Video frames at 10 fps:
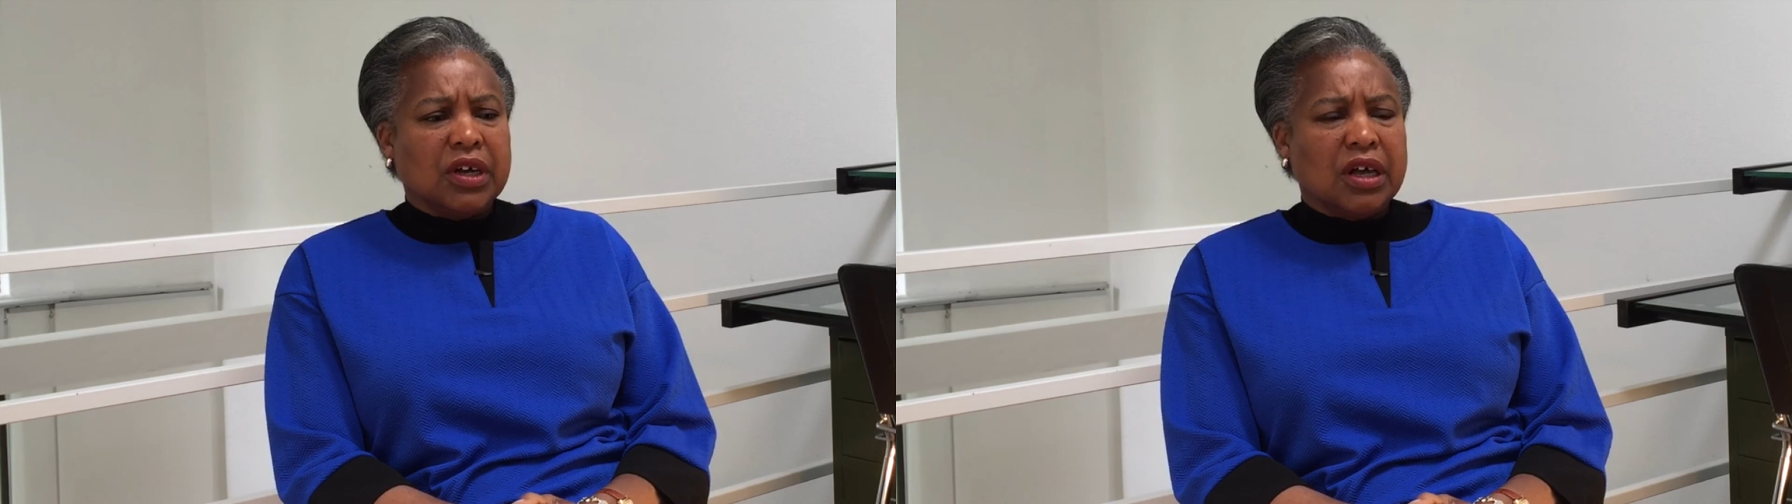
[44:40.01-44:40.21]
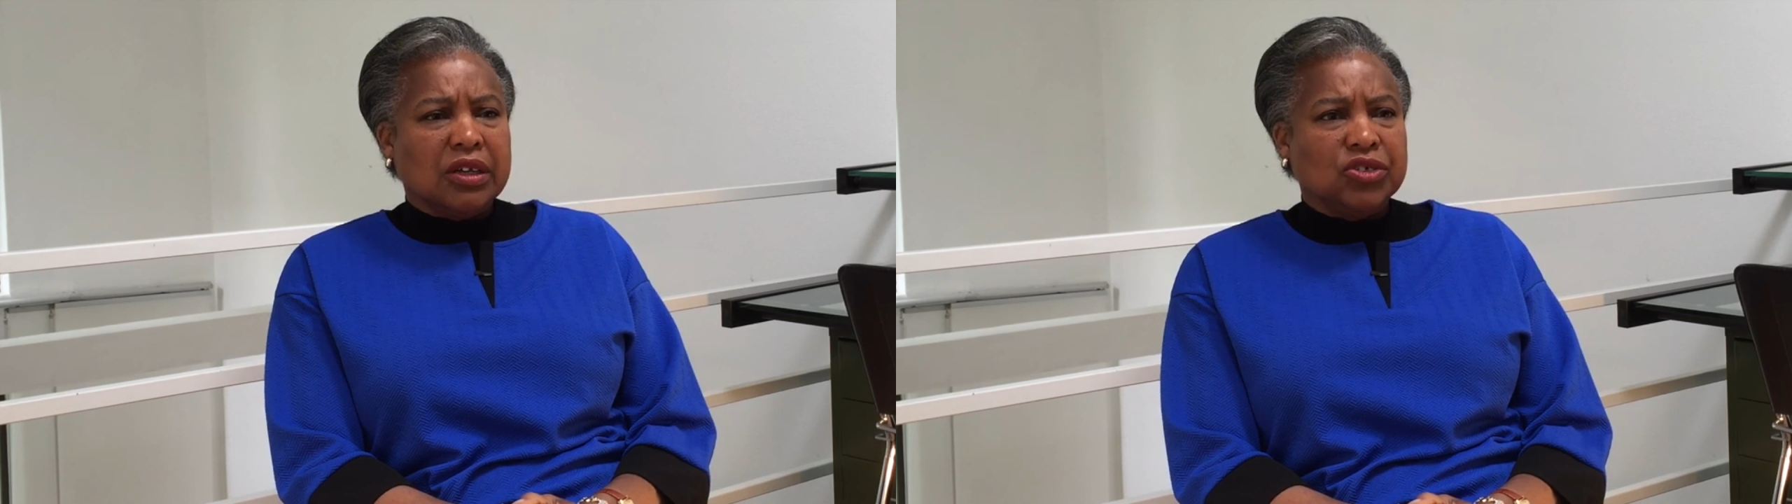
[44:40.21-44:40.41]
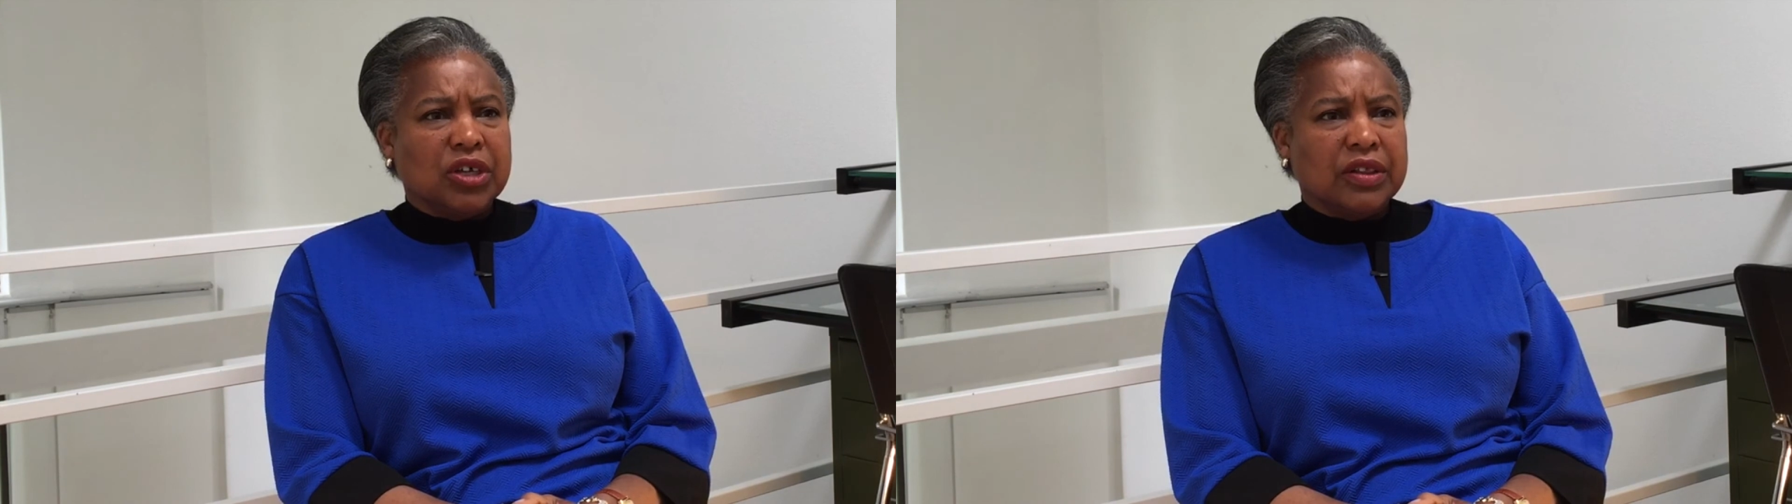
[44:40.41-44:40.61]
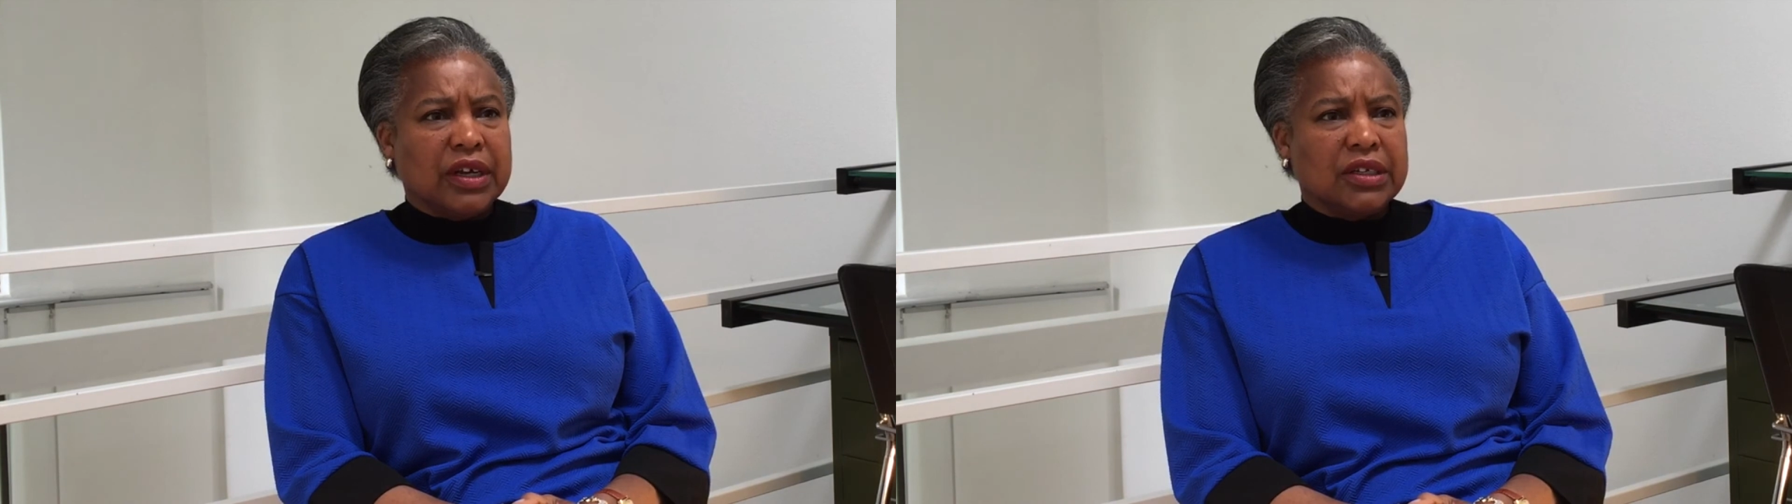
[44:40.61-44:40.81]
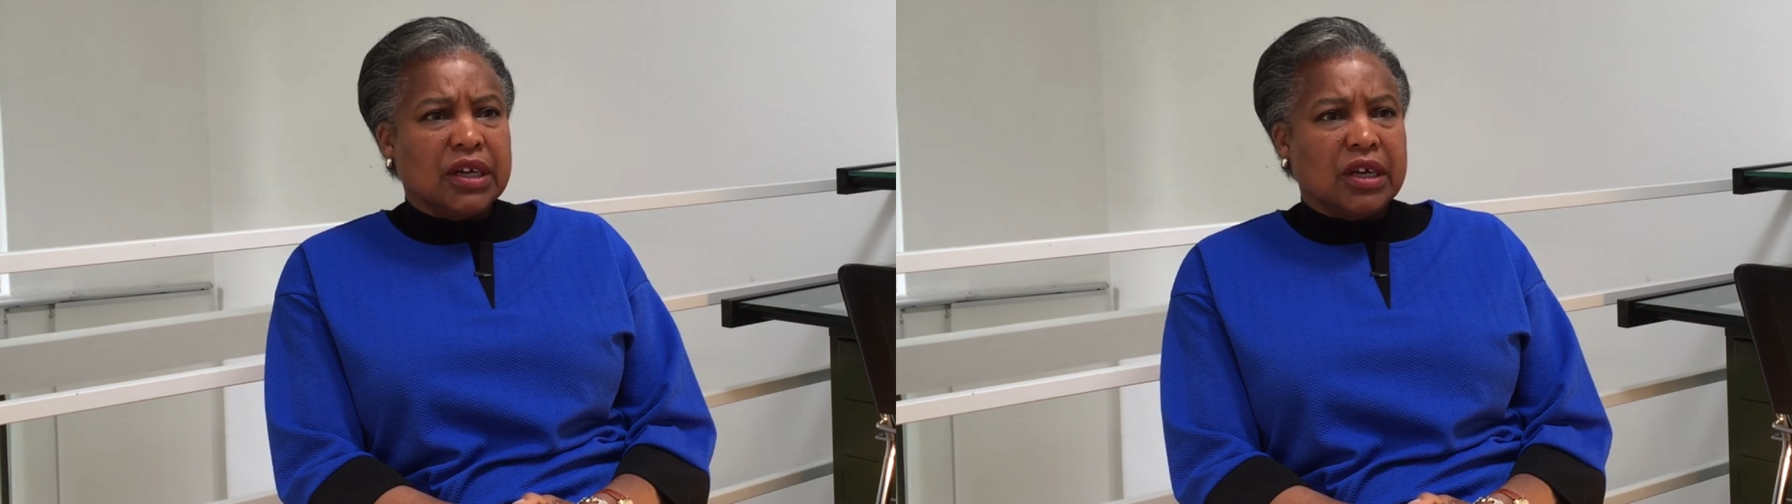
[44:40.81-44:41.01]
college at
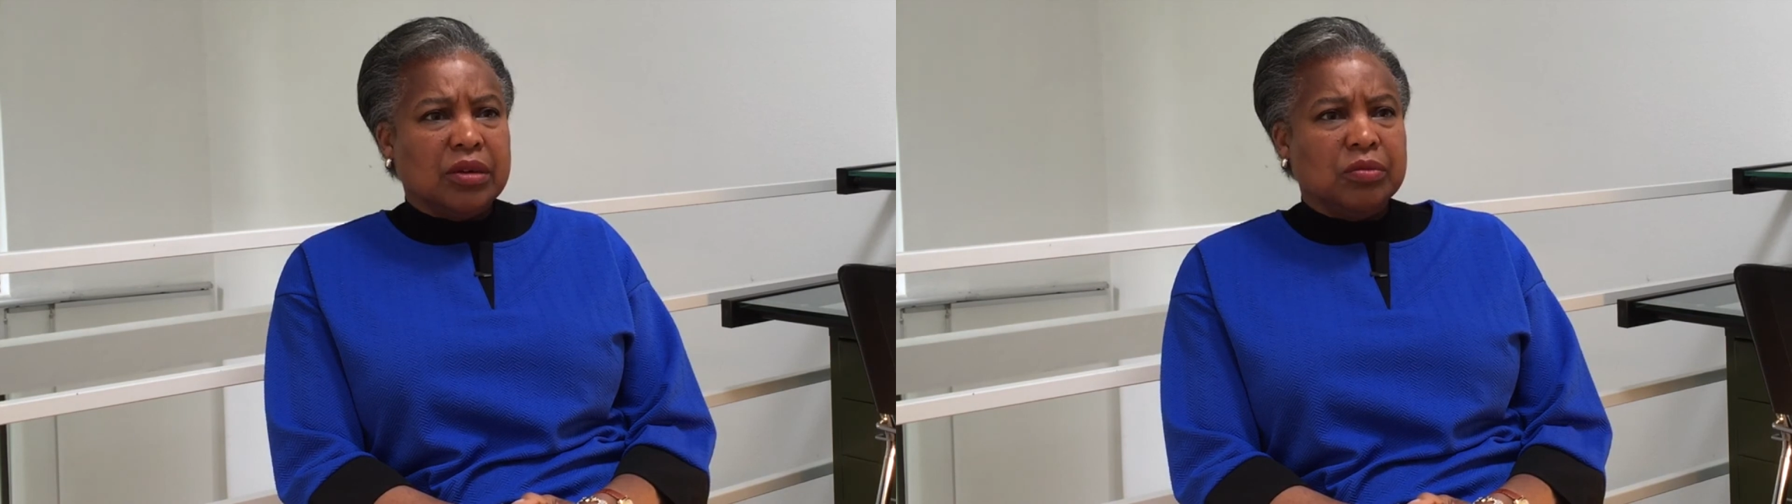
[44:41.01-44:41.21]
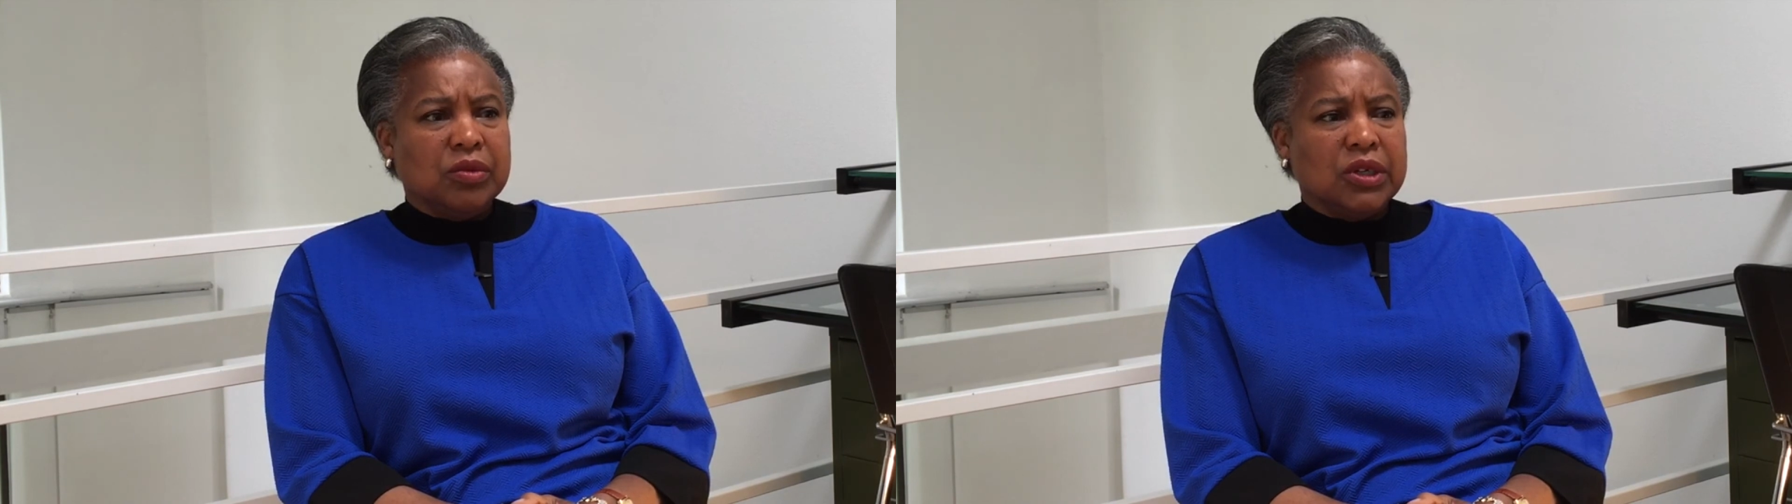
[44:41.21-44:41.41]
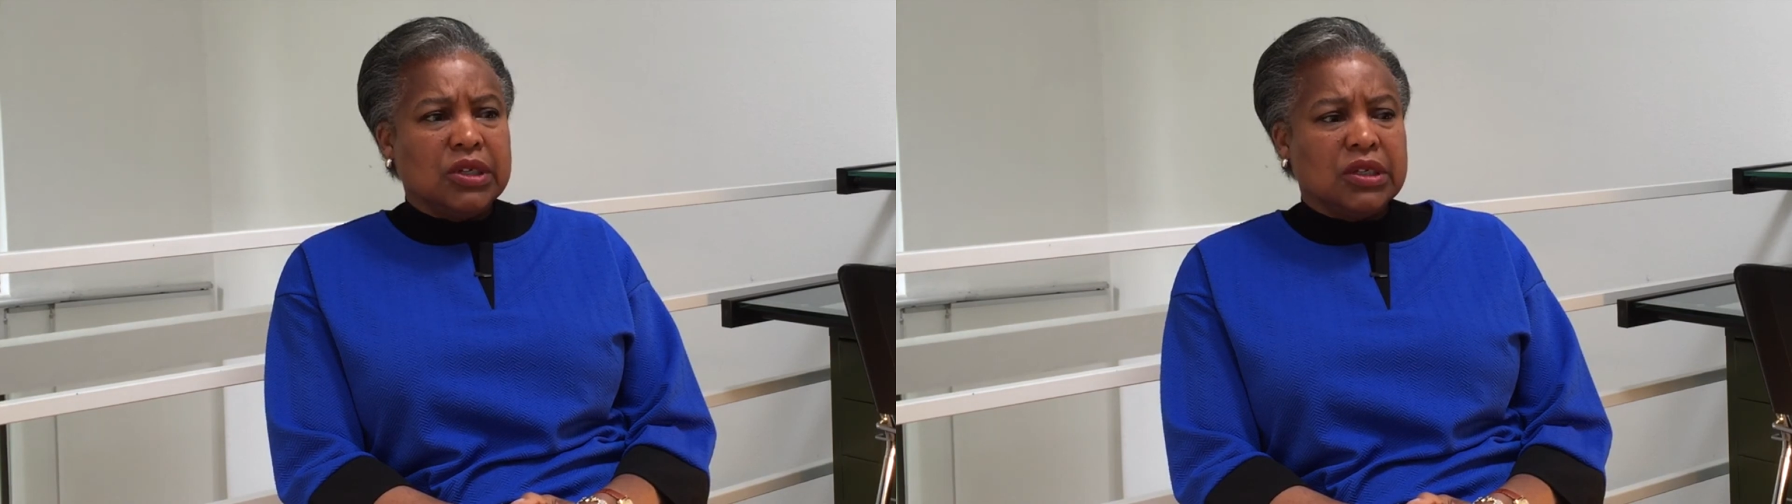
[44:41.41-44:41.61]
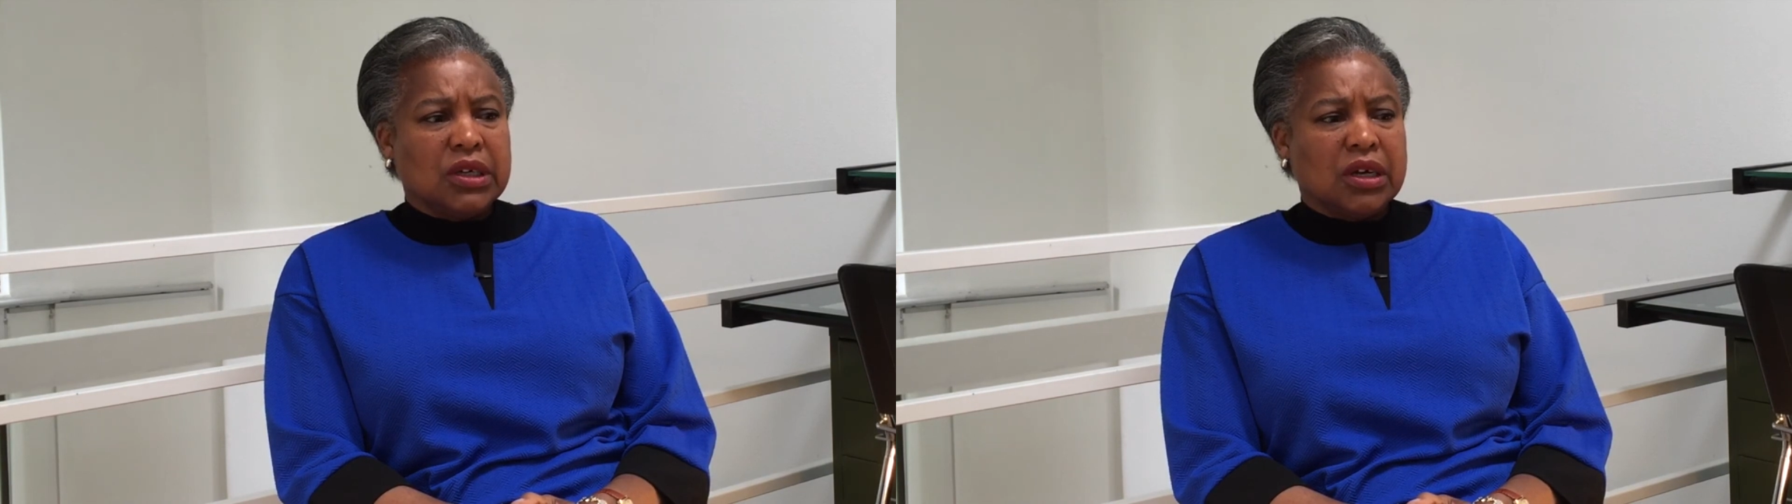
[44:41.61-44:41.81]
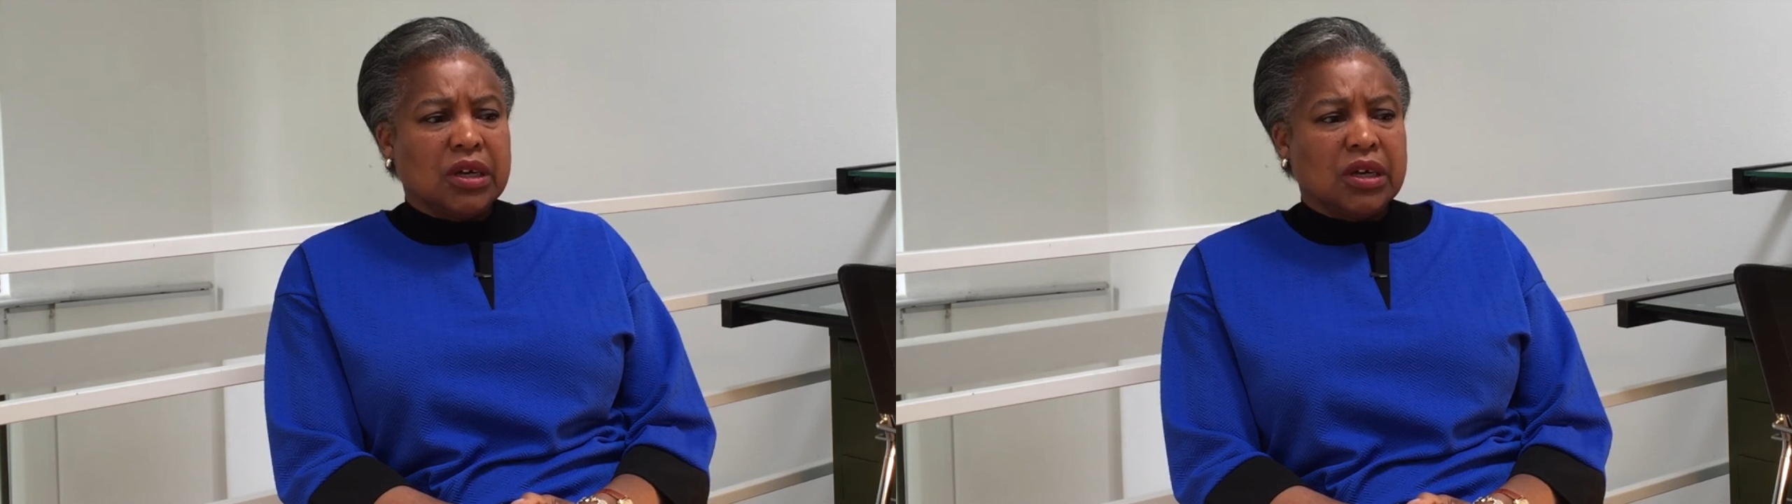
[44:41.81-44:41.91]
that time was